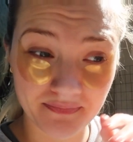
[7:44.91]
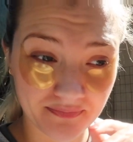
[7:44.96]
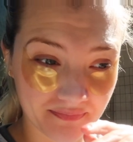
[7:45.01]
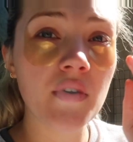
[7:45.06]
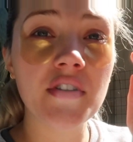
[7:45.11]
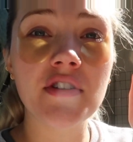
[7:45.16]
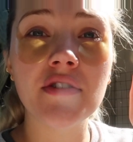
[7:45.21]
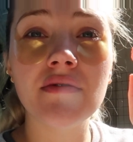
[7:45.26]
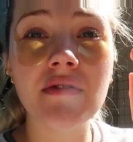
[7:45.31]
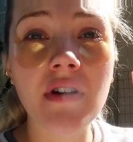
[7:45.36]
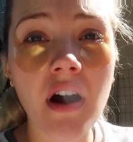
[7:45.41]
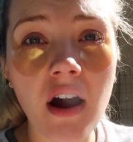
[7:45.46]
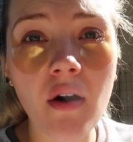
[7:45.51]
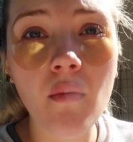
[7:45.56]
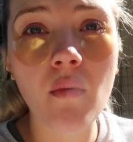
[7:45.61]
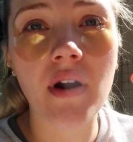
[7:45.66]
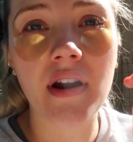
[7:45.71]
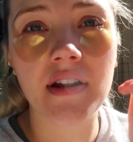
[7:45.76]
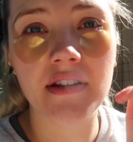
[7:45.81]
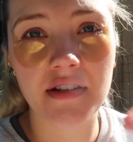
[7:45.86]
We do not
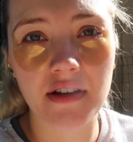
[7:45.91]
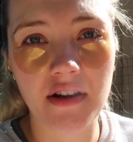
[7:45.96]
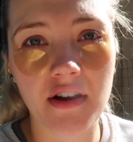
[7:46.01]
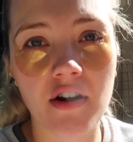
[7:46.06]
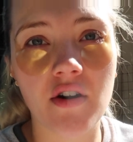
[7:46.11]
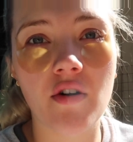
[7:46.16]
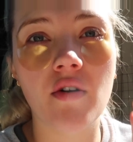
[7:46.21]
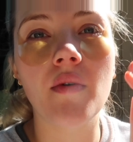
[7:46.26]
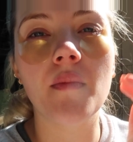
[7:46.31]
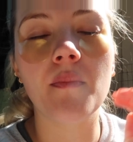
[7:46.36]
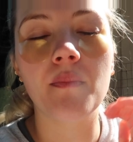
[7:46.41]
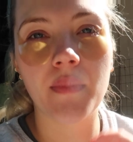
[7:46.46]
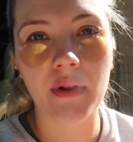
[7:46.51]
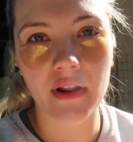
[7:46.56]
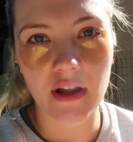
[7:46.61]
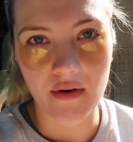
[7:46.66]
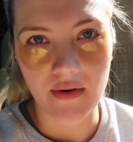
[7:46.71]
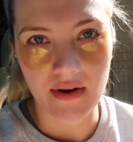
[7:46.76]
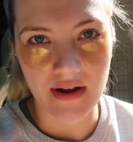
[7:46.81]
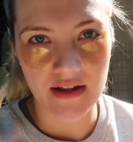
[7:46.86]
want it to go
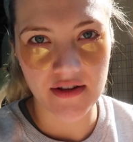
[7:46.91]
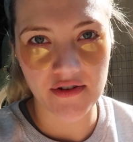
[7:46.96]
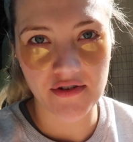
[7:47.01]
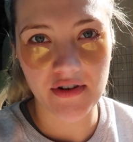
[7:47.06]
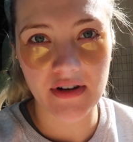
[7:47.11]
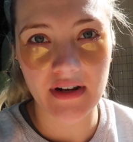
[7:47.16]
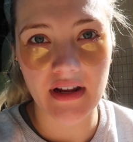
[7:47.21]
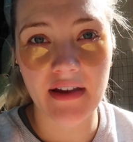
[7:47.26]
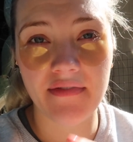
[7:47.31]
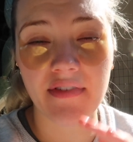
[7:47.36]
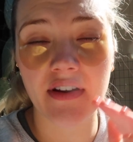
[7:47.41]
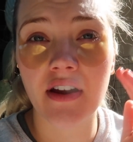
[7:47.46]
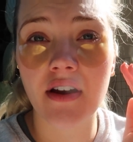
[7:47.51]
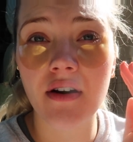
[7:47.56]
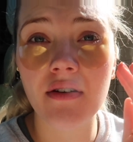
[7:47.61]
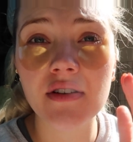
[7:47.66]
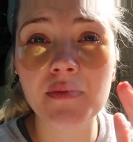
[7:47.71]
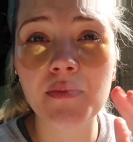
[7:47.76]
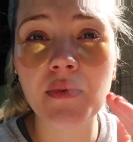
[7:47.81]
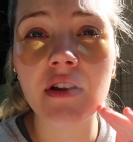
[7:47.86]
below 100. If it
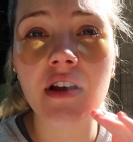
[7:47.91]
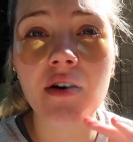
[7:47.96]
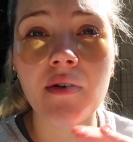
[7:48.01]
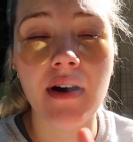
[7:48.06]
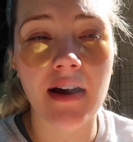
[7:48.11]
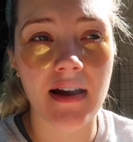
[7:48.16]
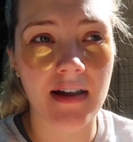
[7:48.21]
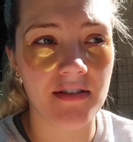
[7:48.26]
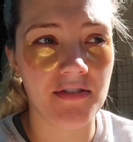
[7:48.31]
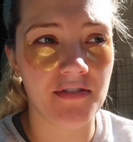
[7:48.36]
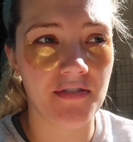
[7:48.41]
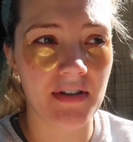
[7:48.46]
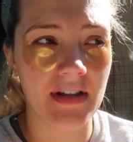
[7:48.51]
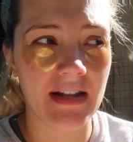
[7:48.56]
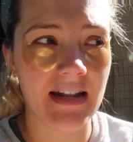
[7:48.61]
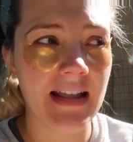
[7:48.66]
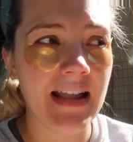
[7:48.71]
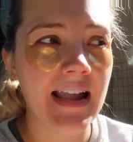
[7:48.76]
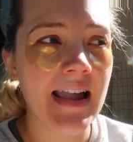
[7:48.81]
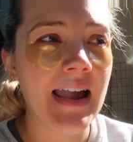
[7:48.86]
goes below
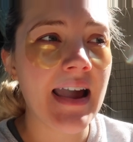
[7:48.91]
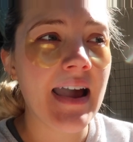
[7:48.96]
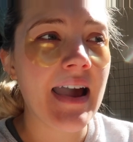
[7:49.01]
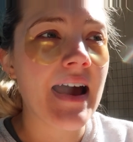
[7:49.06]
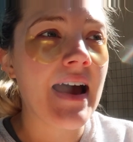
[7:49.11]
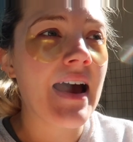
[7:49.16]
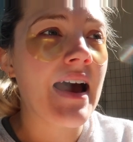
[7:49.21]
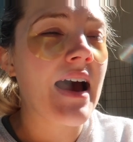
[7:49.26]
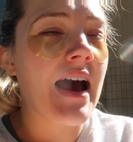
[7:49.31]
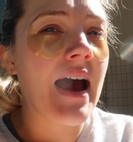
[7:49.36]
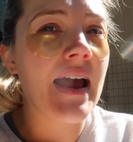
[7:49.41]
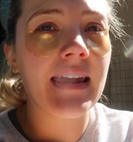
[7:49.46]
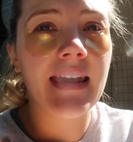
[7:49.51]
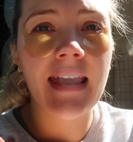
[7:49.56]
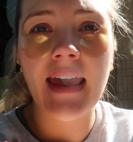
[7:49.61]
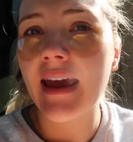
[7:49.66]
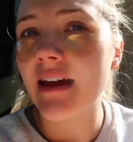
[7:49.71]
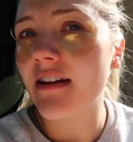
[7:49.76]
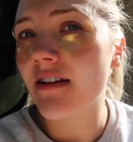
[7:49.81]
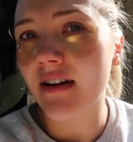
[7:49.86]
100, I
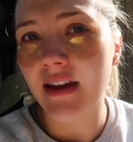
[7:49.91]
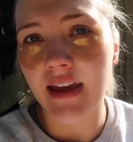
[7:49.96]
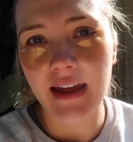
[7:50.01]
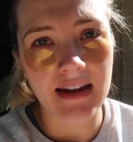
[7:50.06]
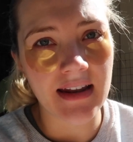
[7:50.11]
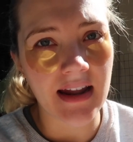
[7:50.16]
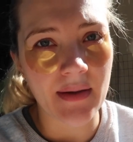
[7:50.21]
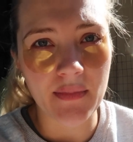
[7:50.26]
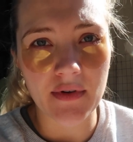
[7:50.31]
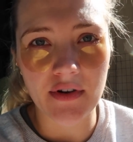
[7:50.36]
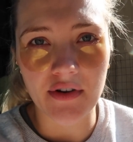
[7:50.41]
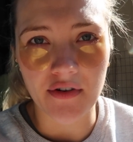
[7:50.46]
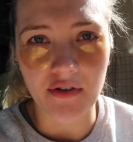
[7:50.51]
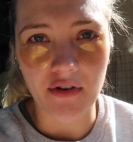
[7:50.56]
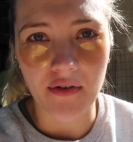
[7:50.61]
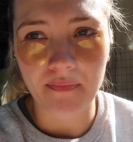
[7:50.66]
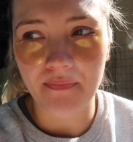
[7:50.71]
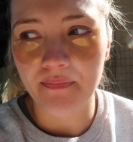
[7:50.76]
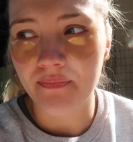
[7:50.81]
cannot get an epidural.